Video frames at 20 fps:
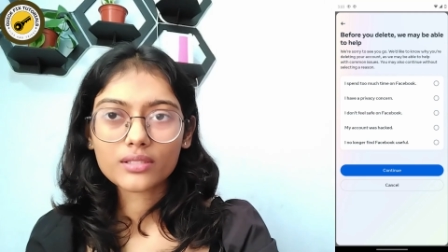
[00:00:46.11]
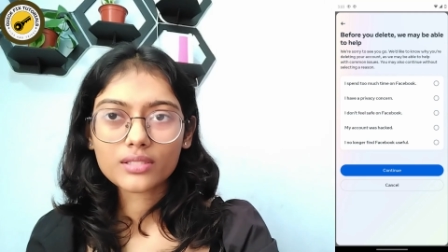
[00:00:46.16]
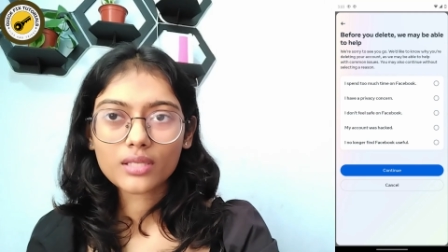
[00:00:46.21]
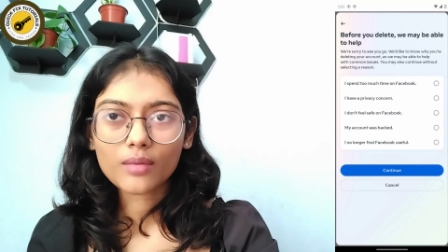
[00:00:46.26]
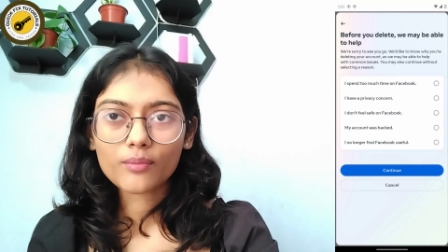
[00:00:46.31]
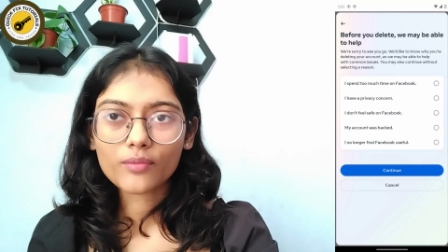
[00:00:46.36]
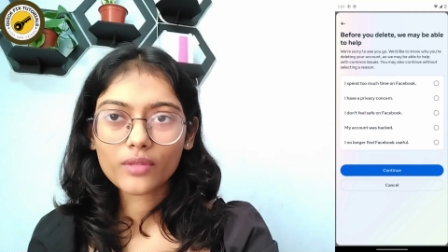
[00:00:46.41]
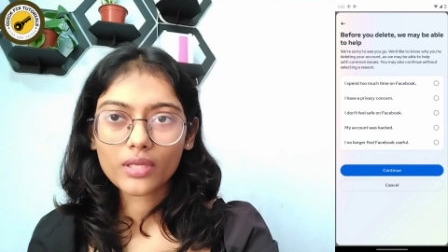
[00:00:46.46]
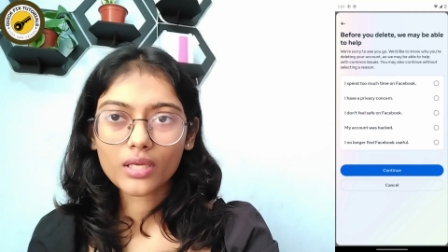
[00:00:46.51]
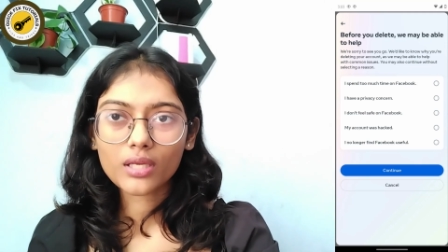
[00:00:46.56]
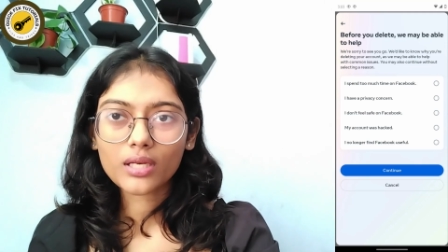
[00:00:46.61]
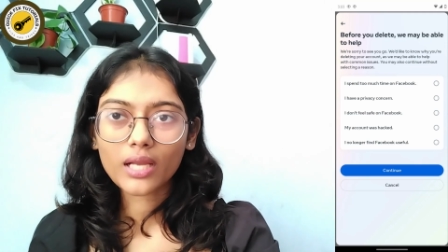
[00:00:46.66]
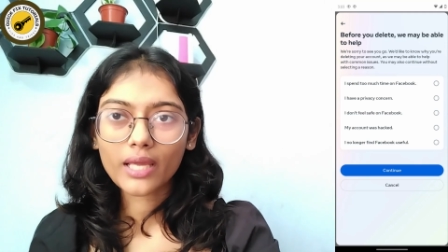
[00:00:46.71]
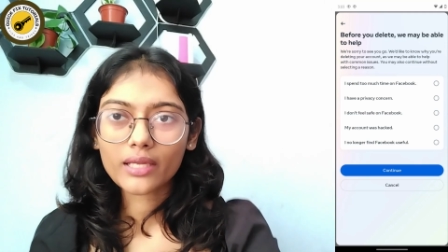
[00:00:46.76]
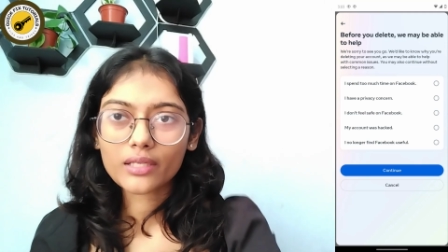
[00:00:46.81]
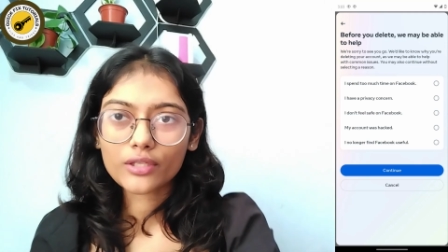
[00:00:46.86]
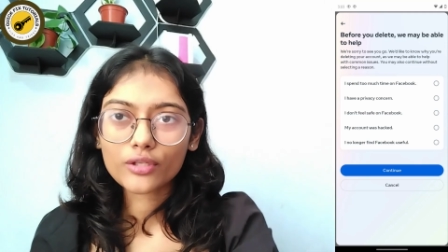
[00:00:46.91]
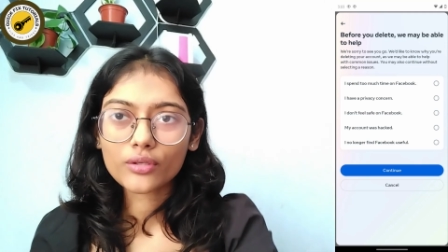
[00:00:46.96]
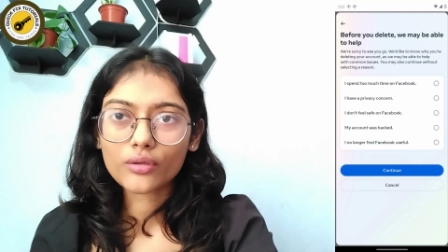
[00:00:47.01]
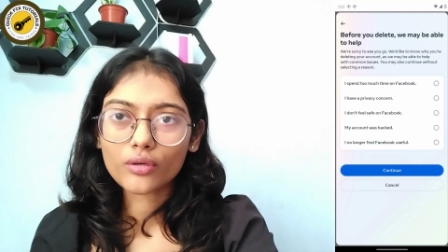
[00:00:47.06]
something
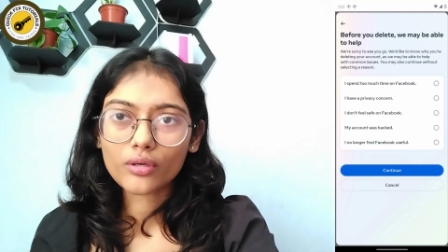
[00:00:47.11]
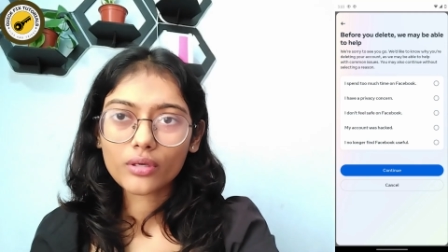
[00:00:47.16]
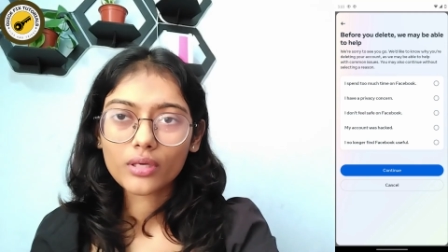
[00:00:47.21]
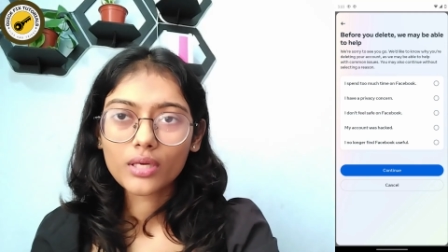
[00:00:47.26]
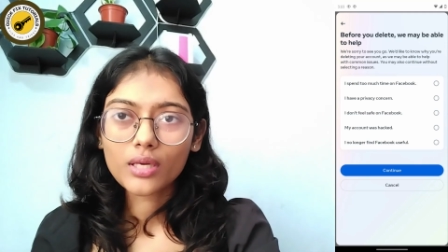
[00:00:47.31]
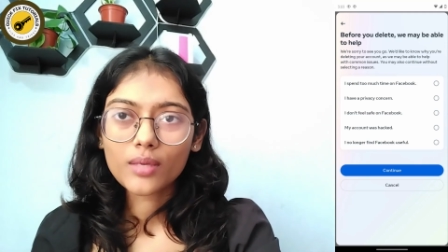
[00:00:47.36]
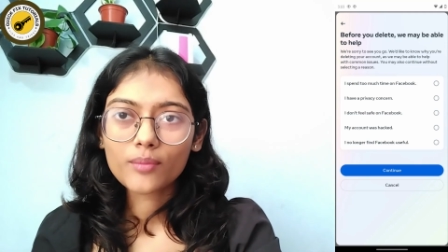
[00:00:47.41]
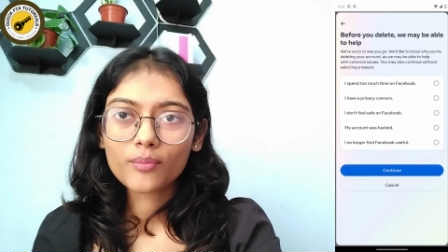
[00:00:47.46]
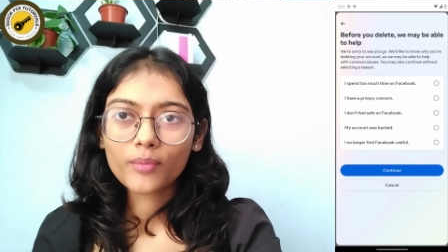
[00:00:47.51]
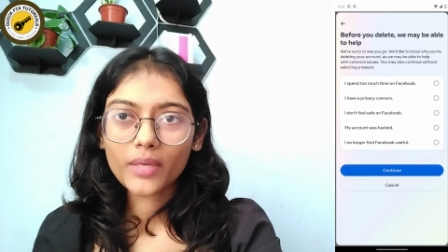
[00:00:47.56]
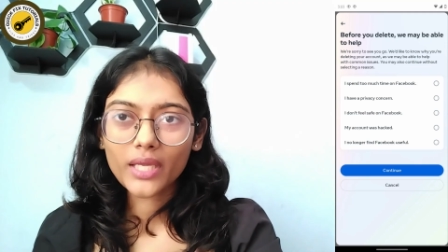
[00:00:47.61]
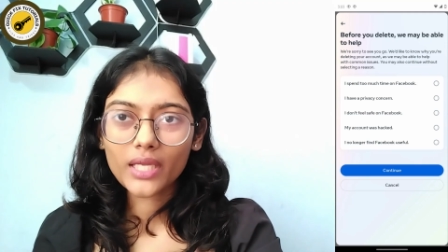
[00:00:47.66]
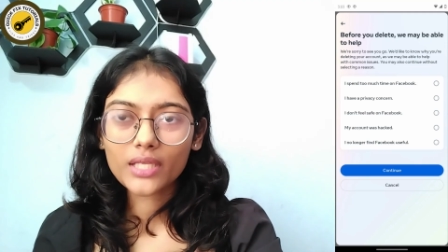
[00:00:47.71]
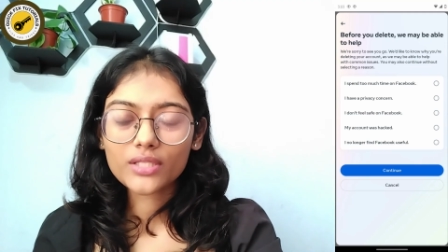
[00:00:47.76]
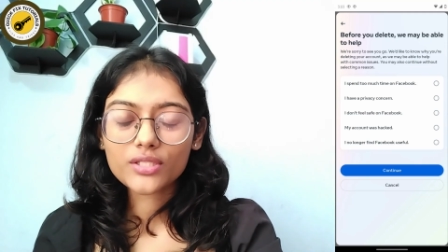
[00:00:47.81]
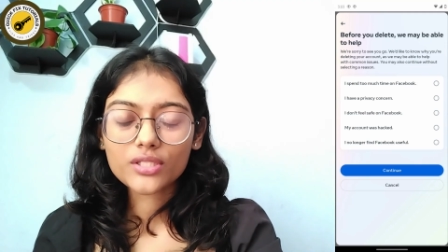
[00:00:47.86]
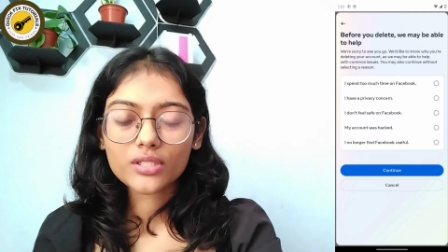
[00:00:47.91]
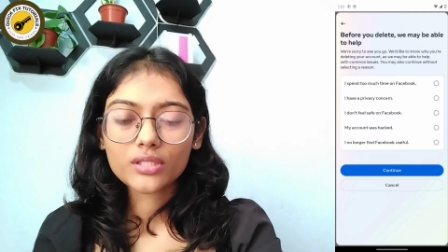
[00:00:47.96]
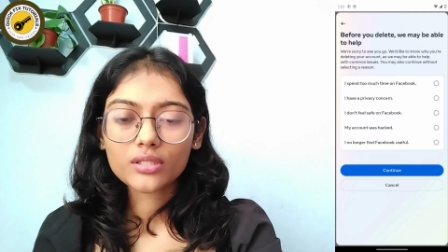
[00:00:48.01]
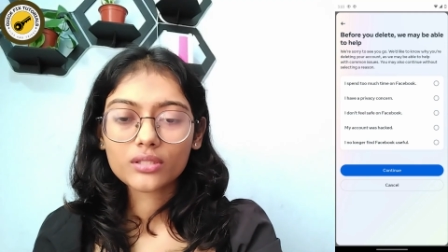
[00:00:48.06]
like your
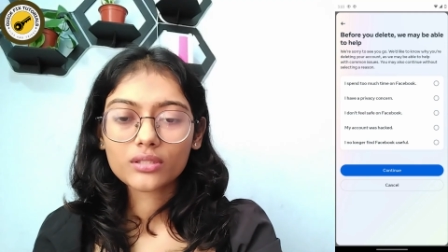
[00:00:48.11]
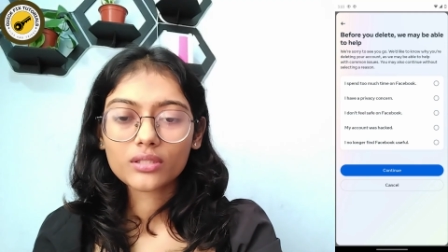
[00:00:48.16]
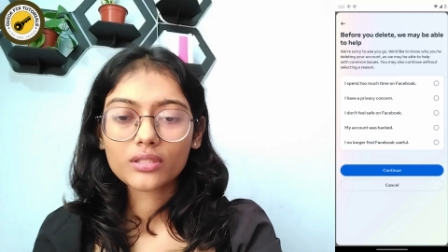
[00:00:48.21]
page